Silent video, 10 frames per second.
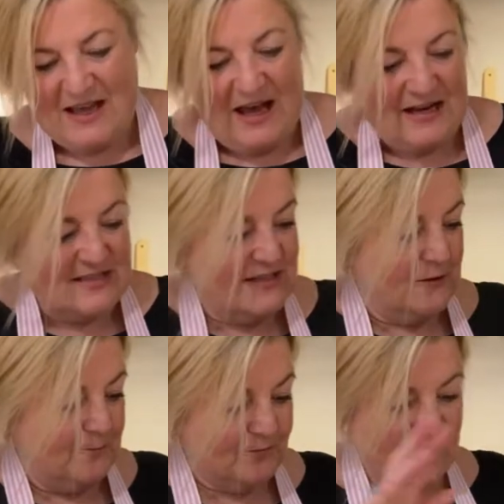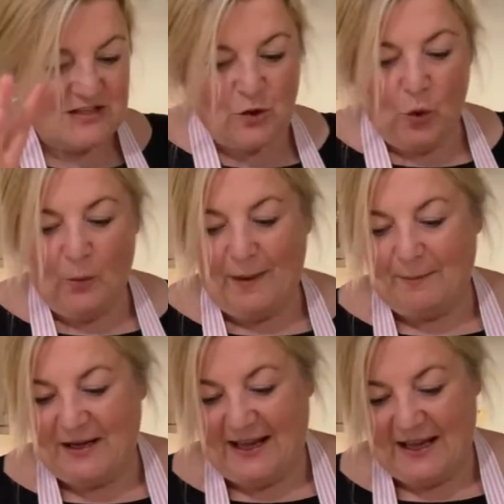until it's all
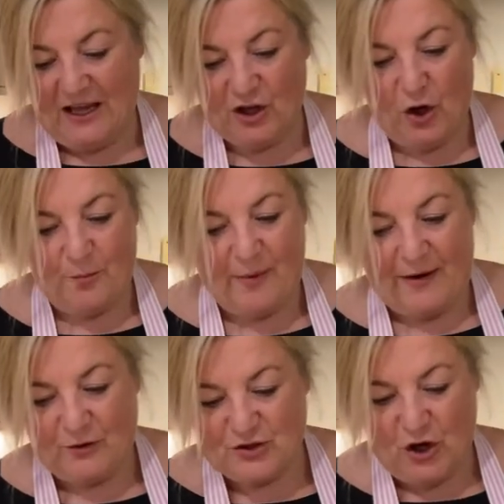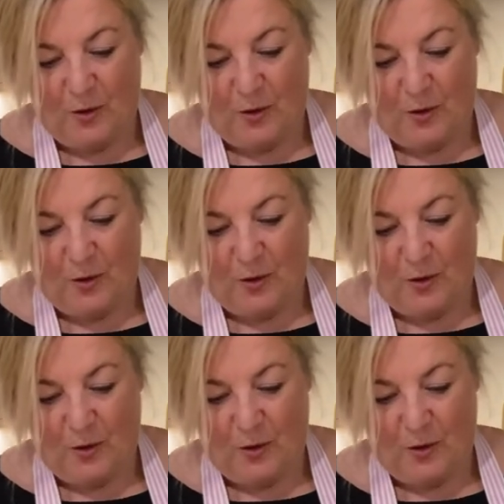bubbling and golden brown on top.